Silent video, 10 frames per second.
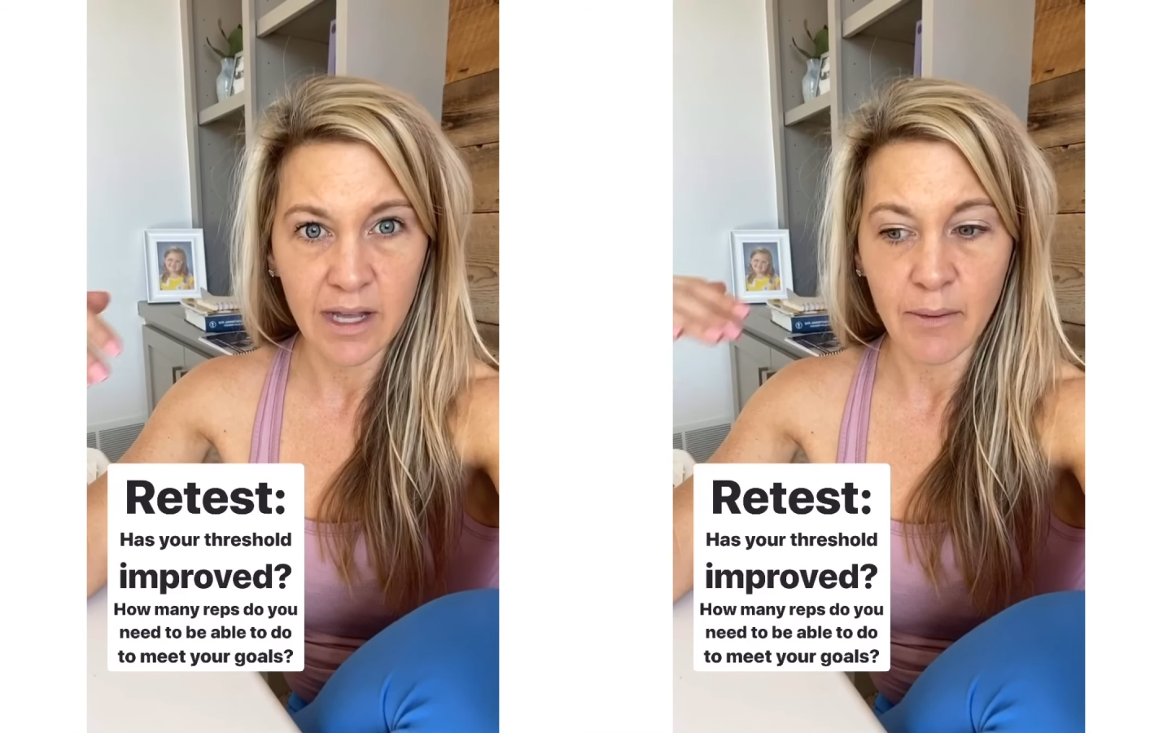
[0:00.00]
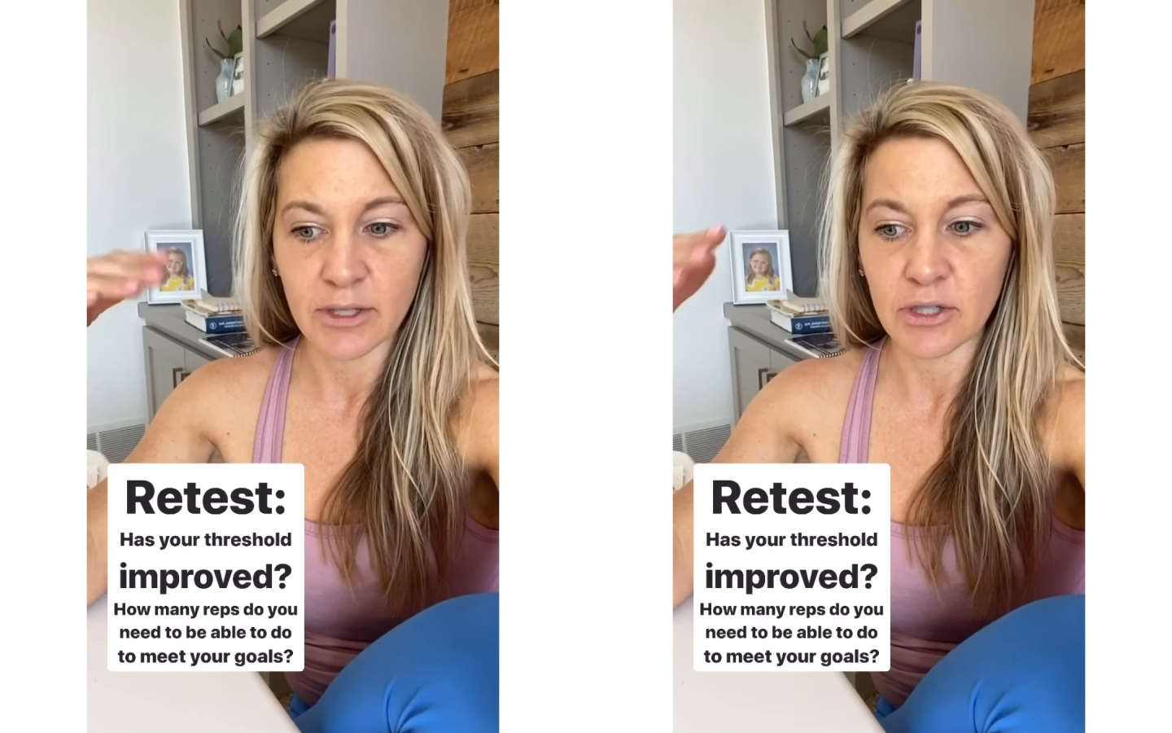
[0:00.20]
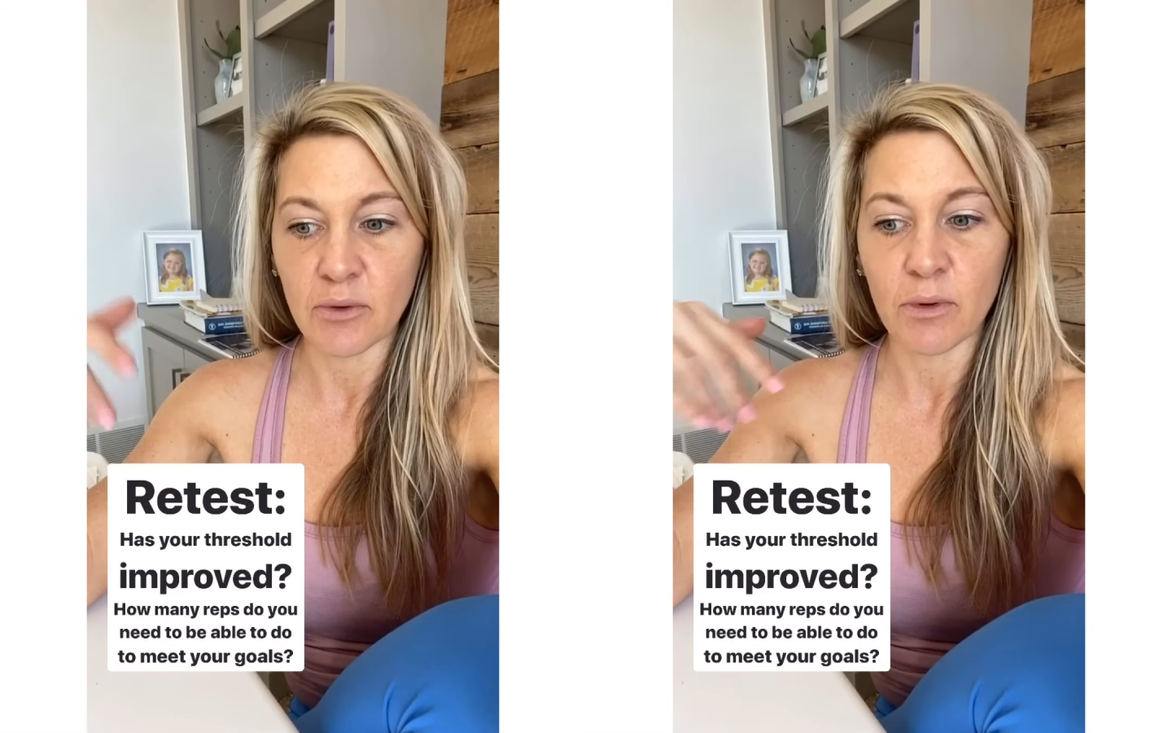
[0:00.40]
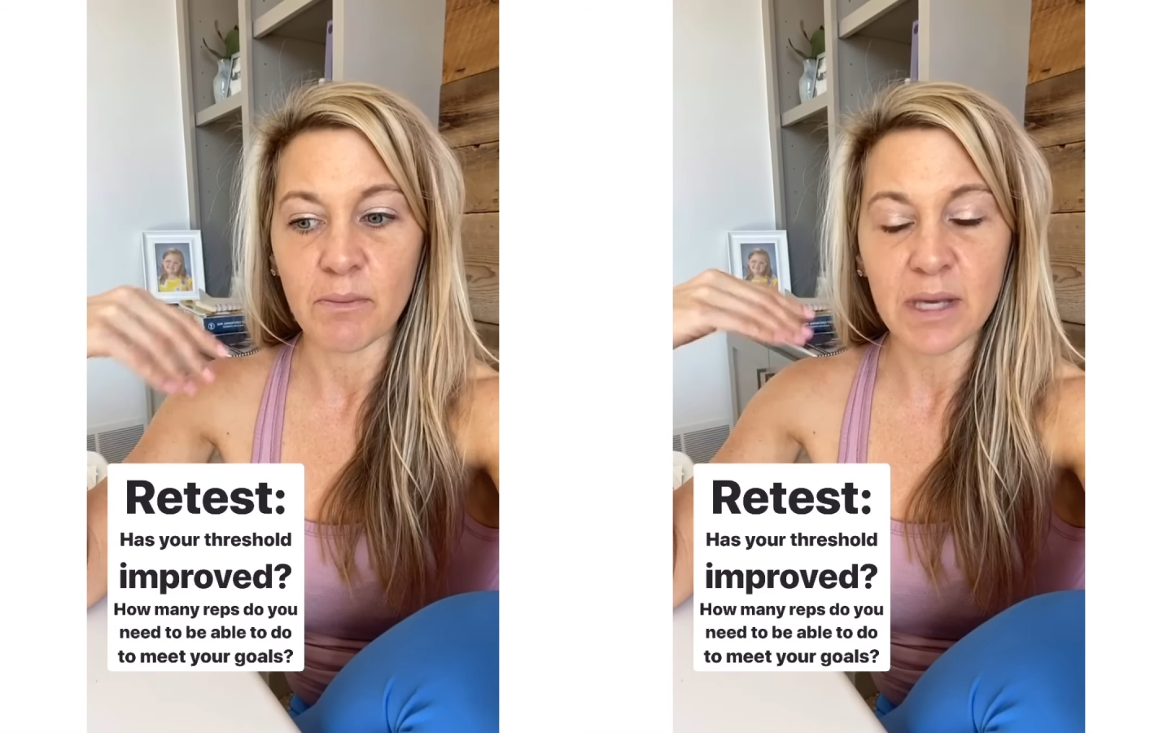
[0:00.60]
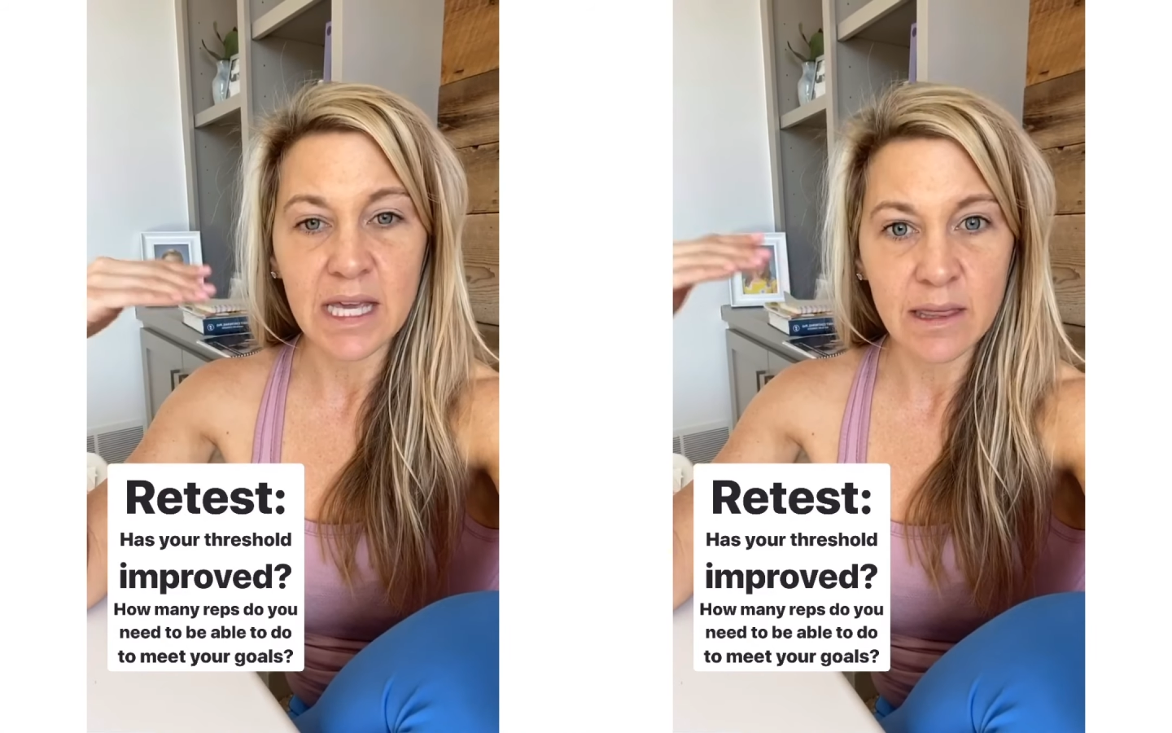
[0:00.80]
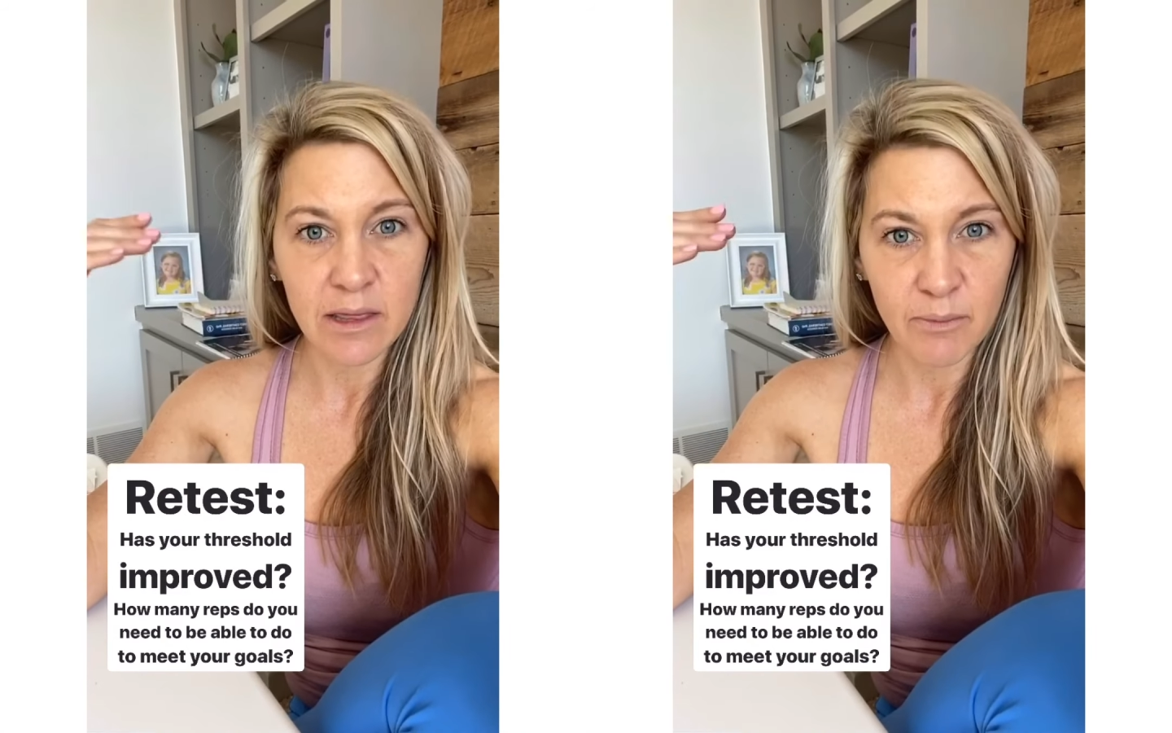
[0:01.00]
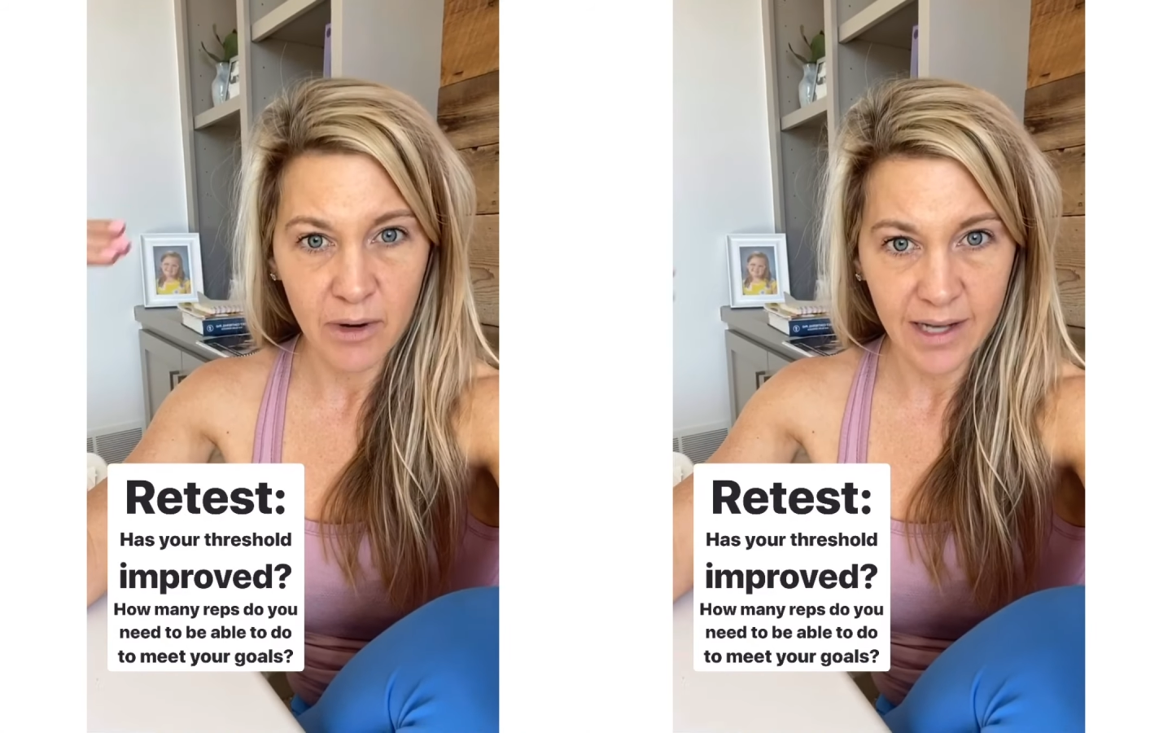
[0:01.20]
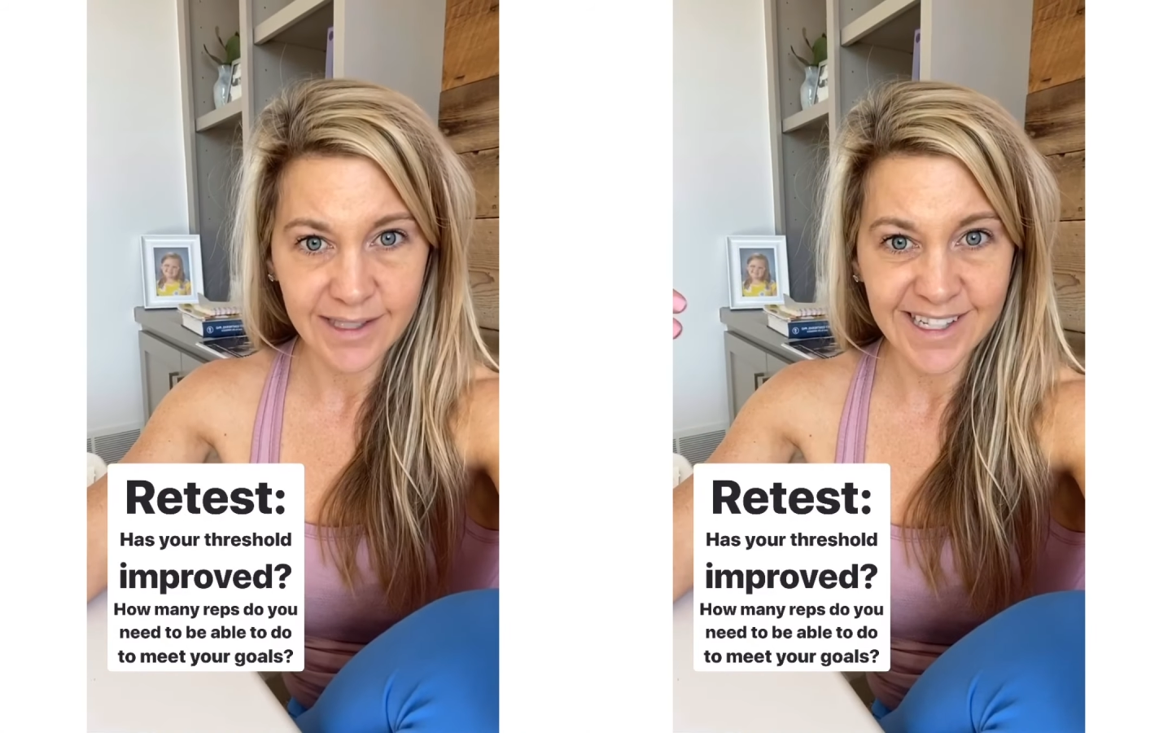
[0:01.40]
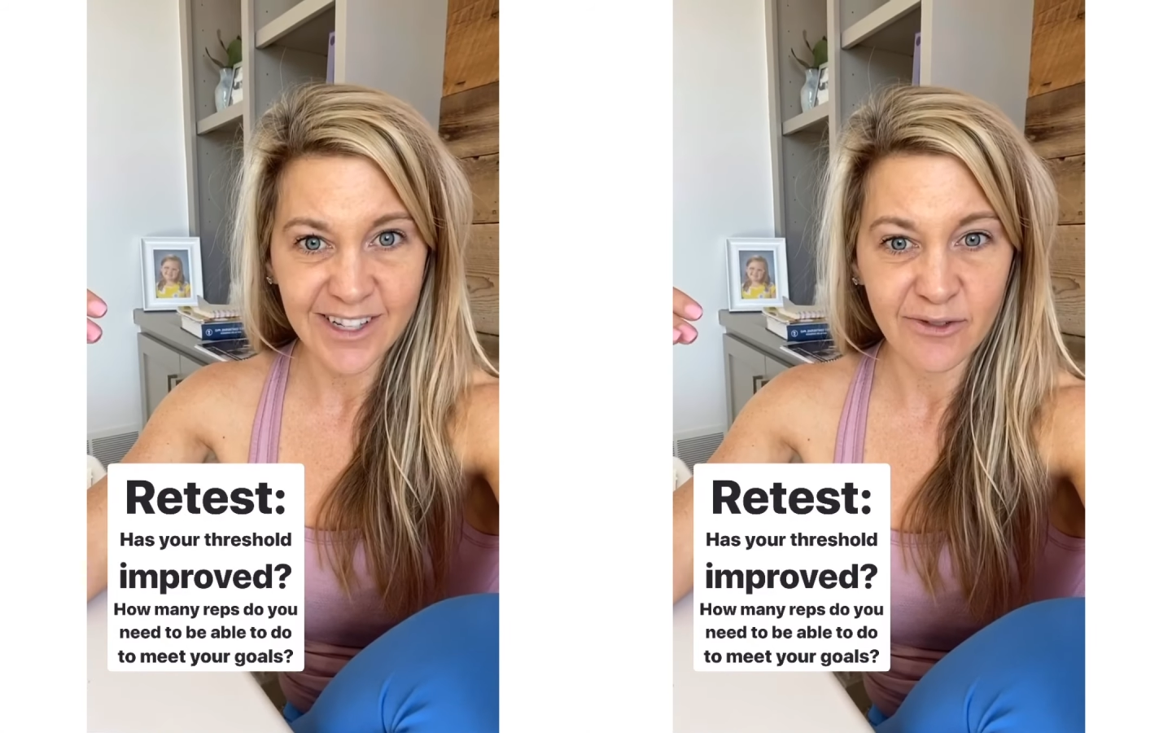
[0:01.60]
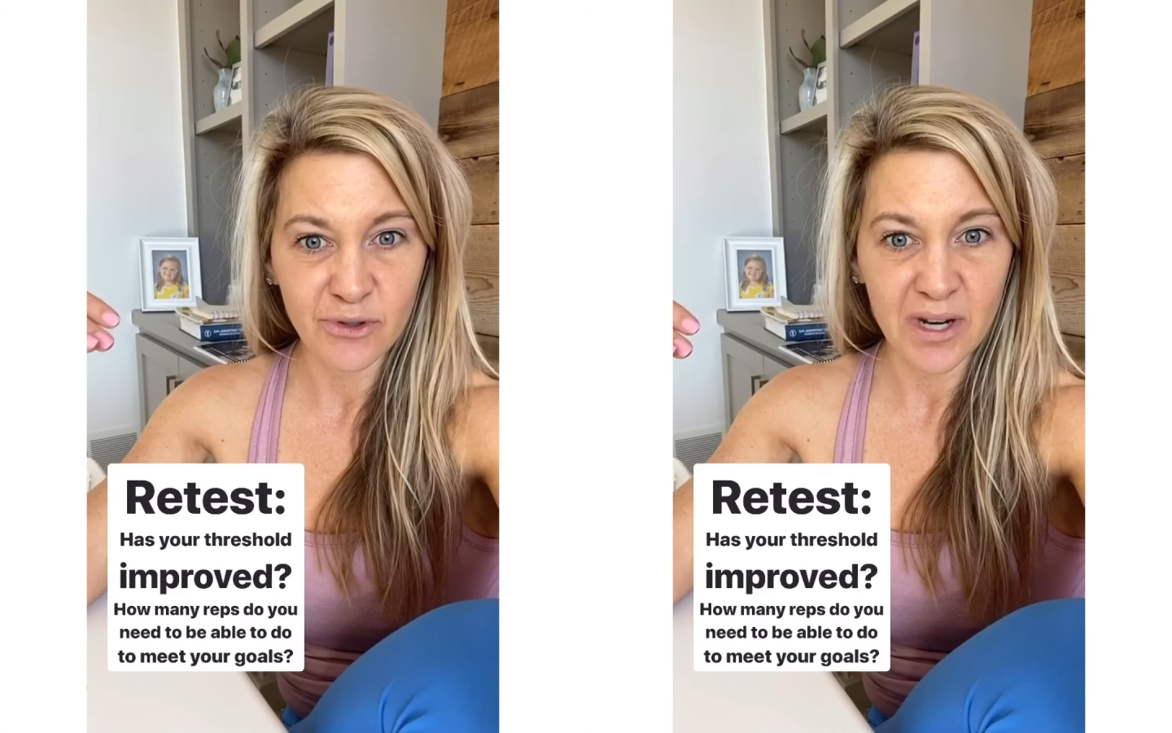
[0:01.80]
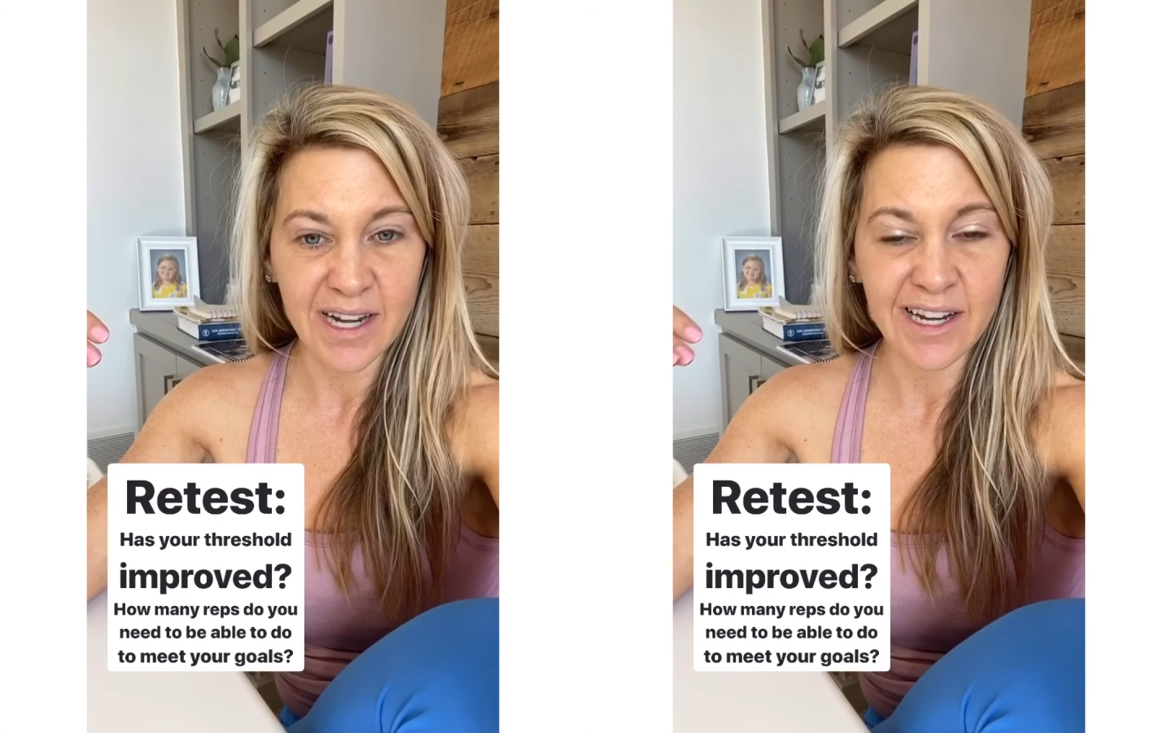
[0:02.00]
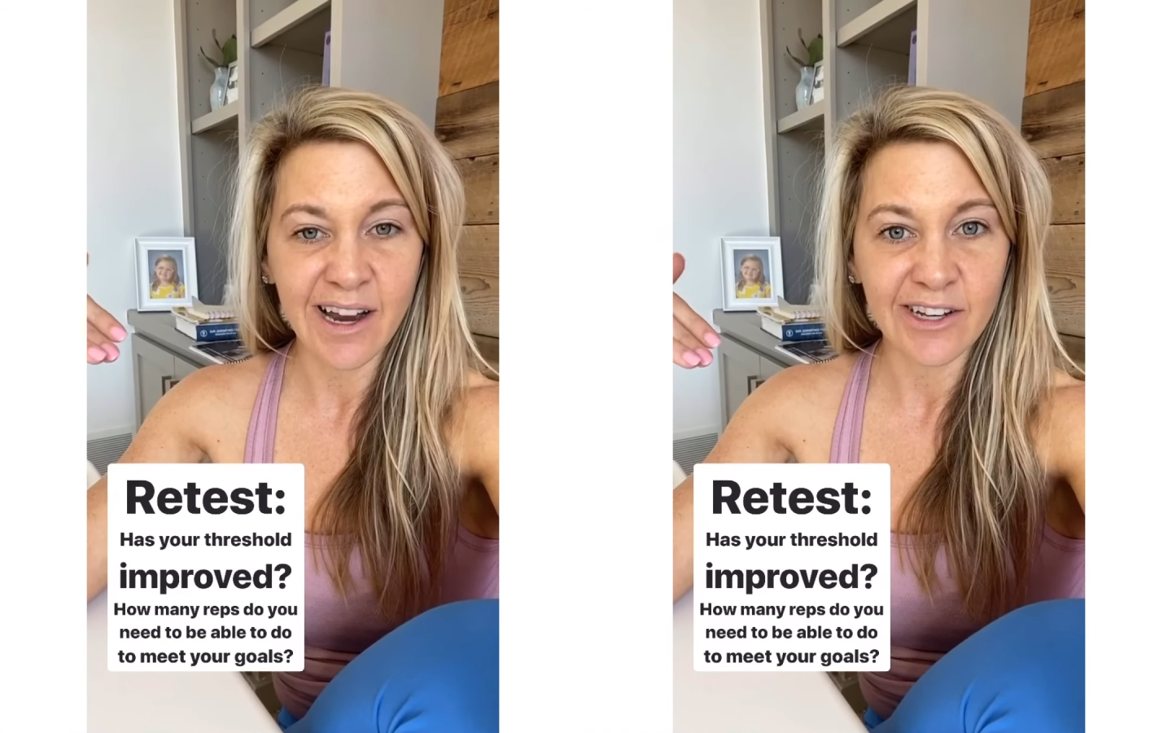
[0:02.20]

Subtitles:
I want you to repeat the process of training